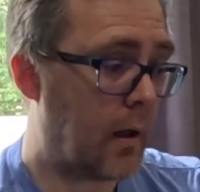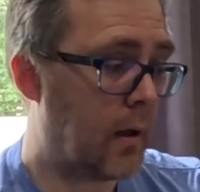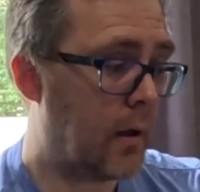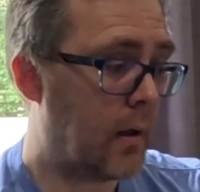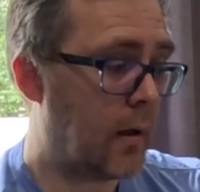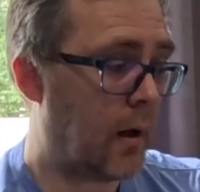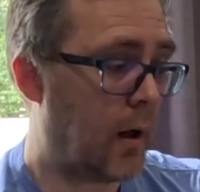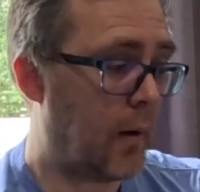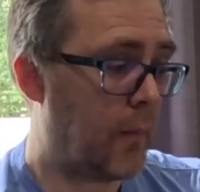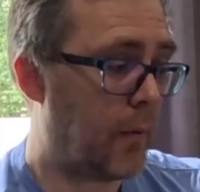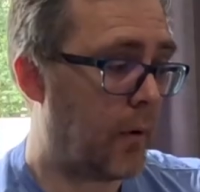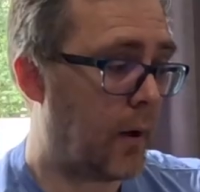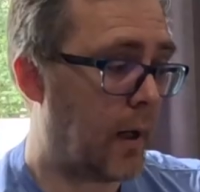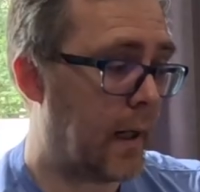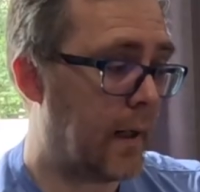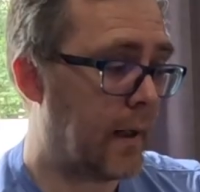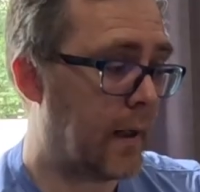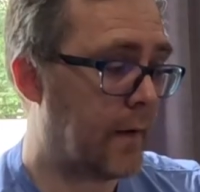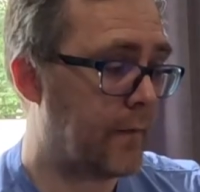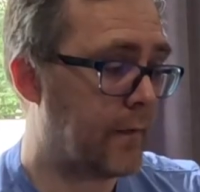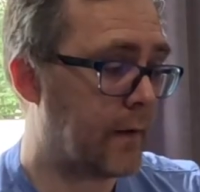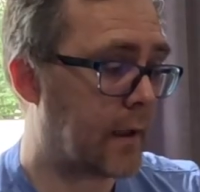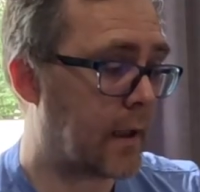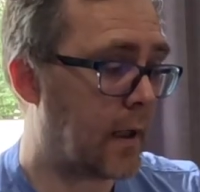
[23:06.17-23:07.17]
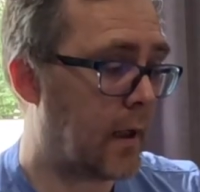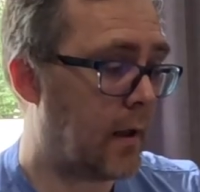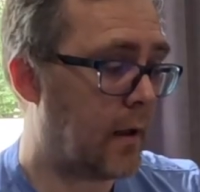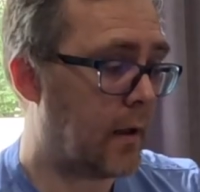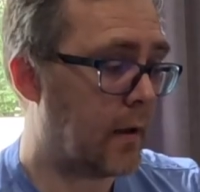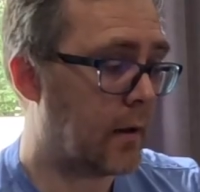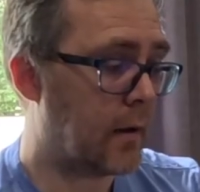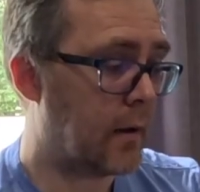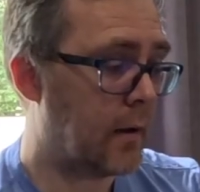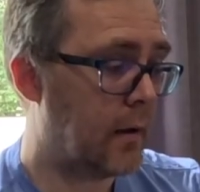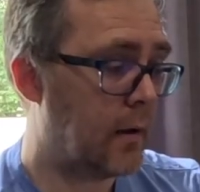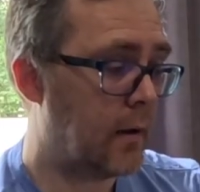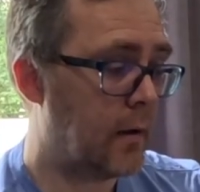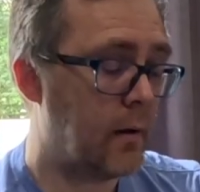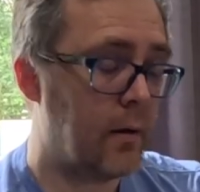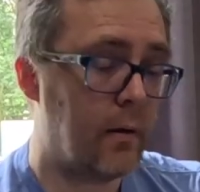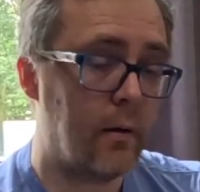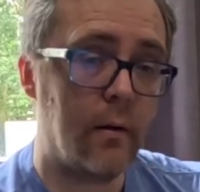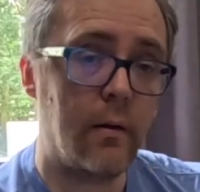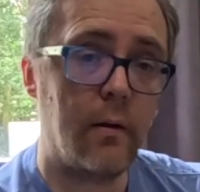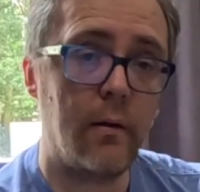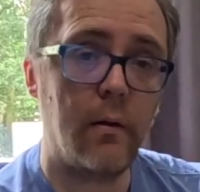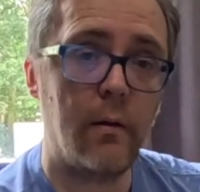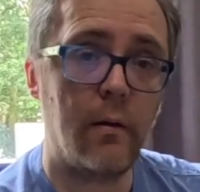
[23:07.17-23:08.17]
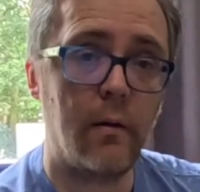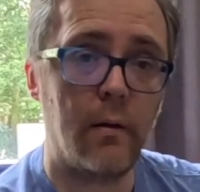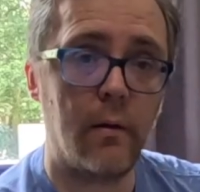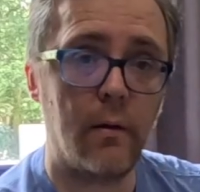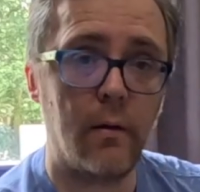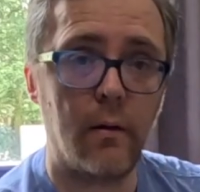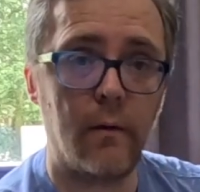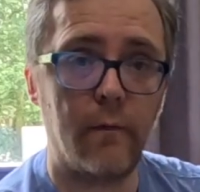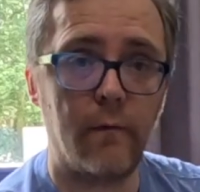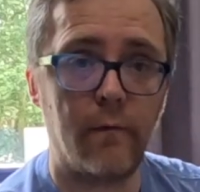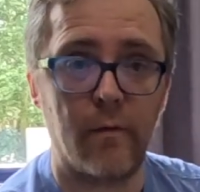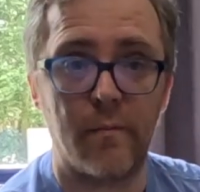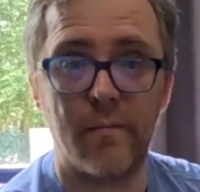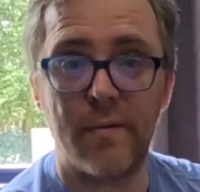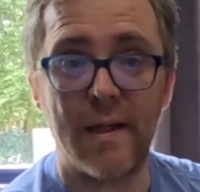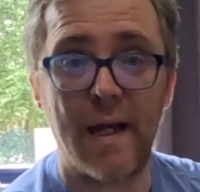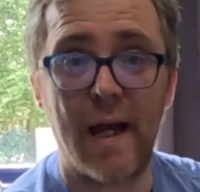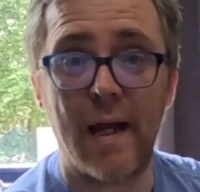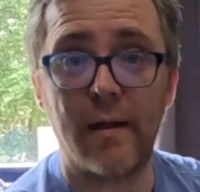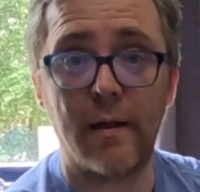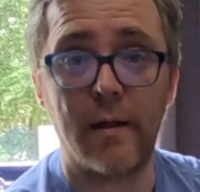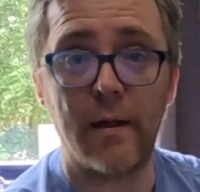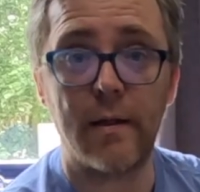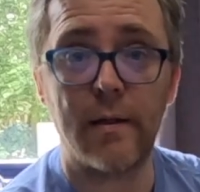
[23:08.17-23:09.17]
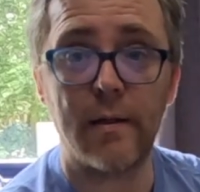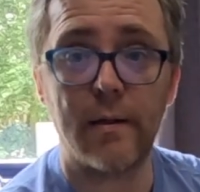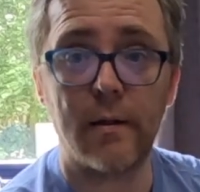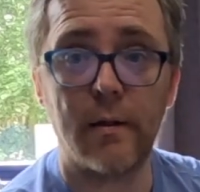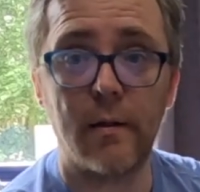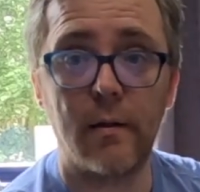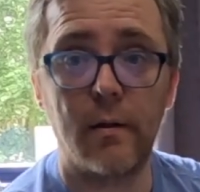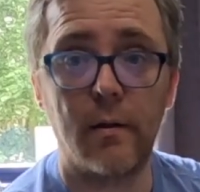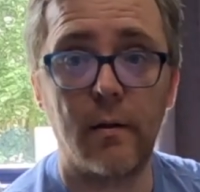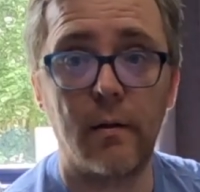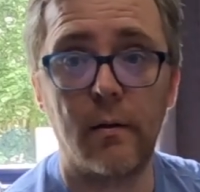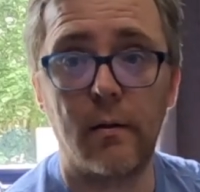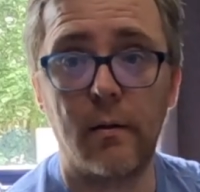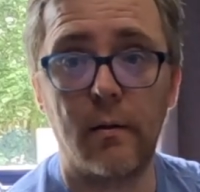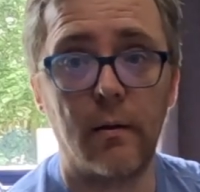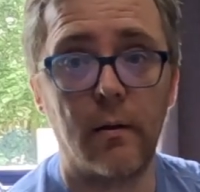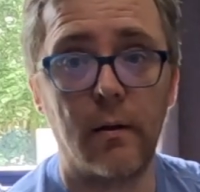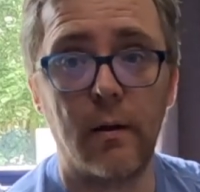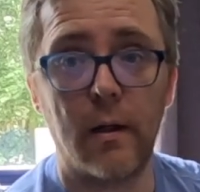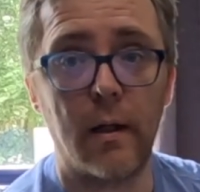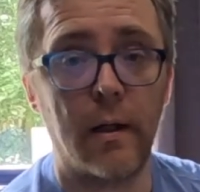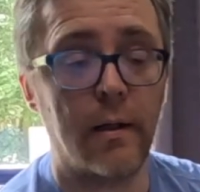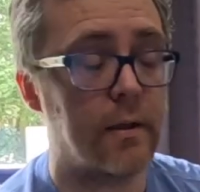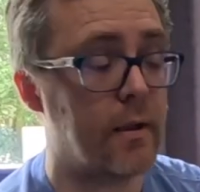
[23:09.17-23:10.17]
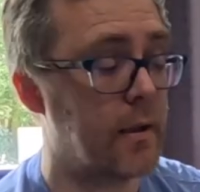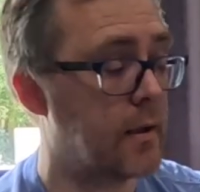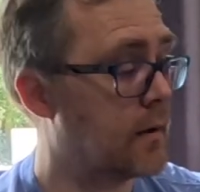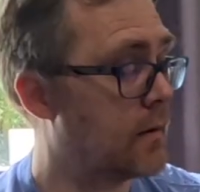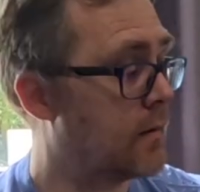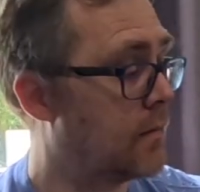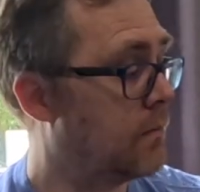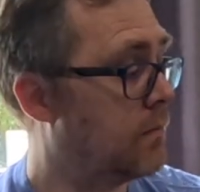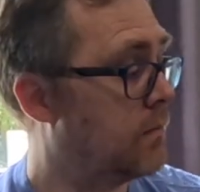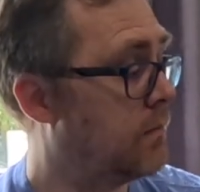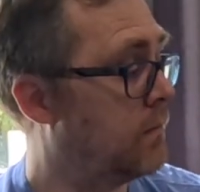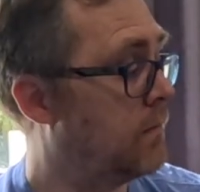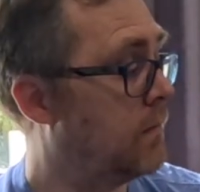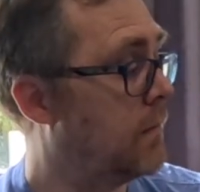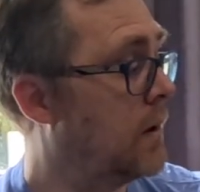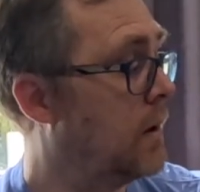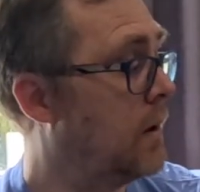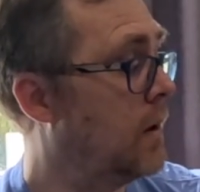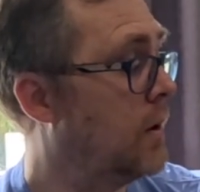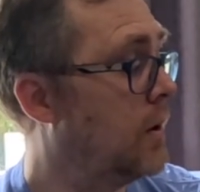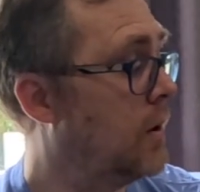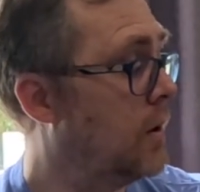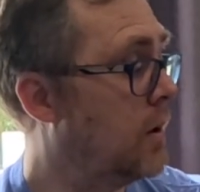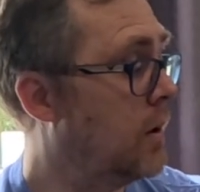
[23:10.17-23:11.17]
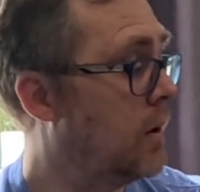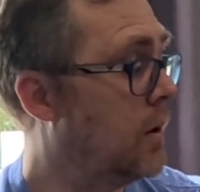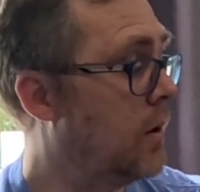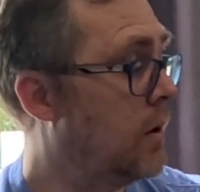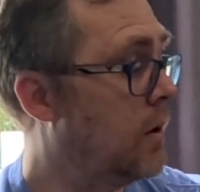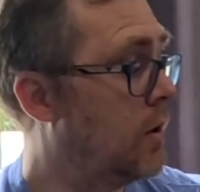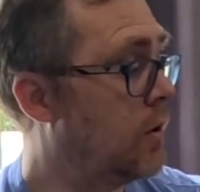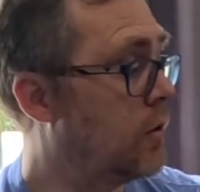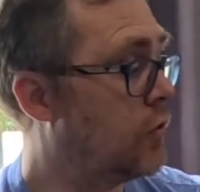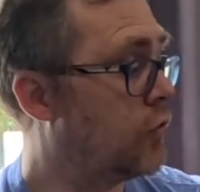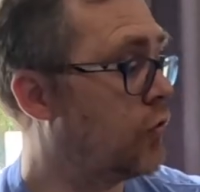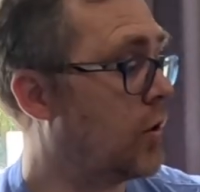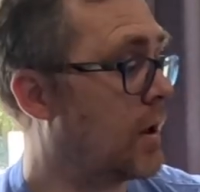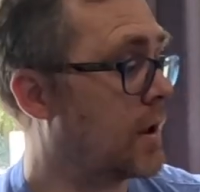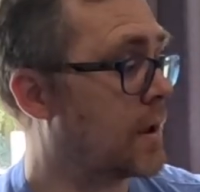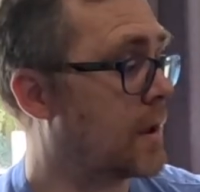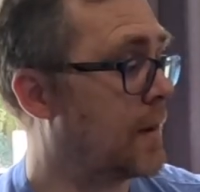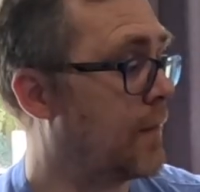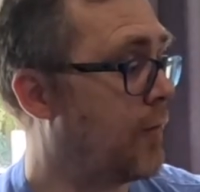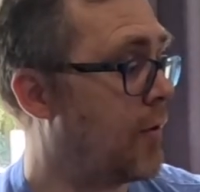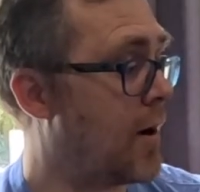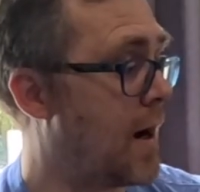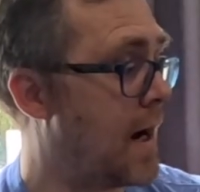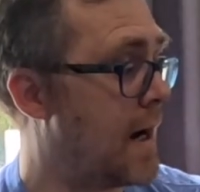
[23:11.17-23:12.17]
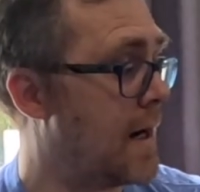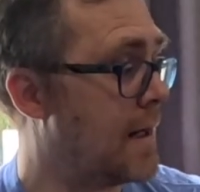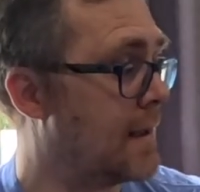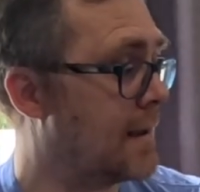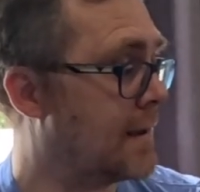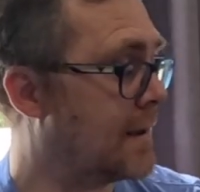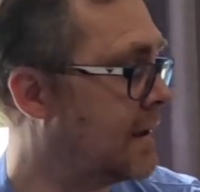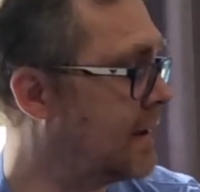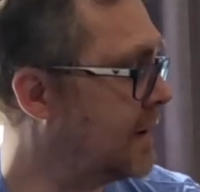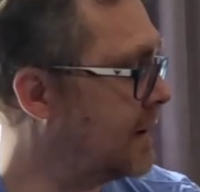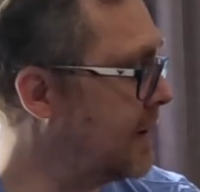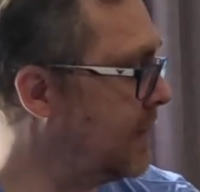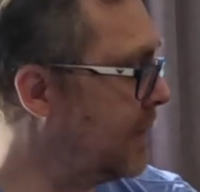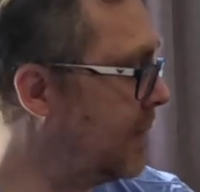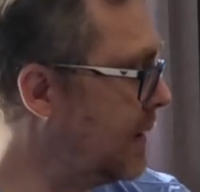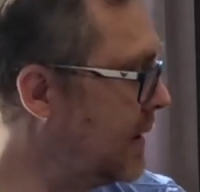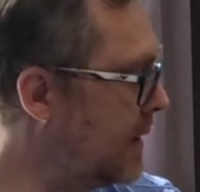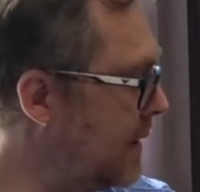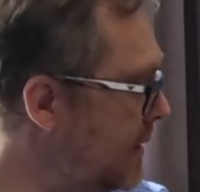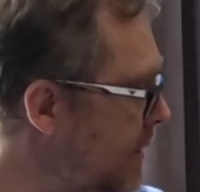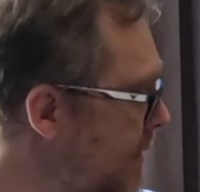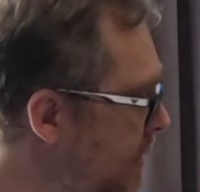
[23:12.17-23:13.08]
I'll buy another card from SanDisk and just trust the brands, as it were.